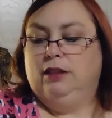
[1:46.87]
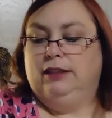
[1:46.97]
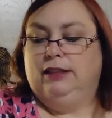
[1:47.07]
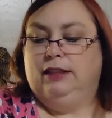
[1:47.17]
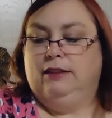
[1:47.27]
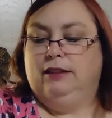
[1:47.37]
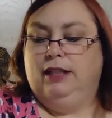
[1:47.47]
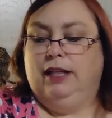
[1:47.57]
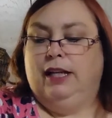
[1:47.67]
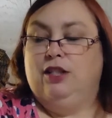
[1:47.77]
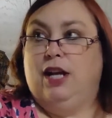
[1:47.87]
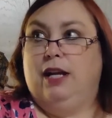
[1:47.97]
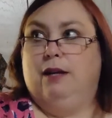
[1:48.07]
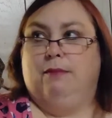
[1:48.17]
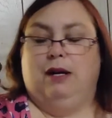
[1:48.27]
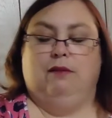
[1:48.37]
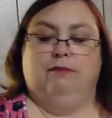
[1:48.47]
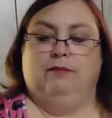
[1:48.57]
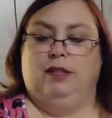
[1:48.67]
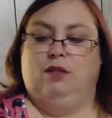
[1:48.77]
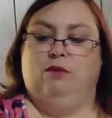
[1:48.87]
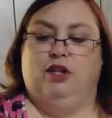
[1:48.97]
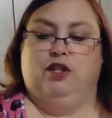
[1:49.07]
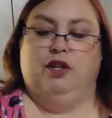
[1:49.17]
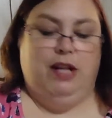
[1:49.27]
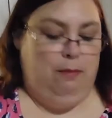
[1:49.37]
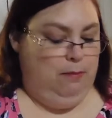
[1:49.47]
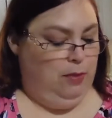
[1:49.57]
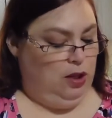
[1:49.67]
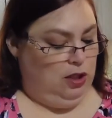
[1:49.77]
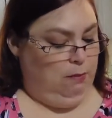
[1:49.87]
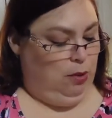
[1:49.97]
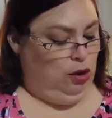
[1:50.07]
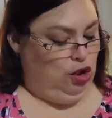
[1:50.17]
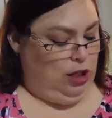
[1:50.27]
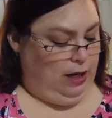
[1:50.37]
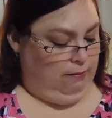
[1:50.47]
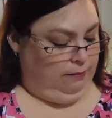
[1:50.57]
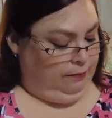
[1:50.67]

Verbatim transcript: So yeah, check him out. It's Richard at Books and Bullshit.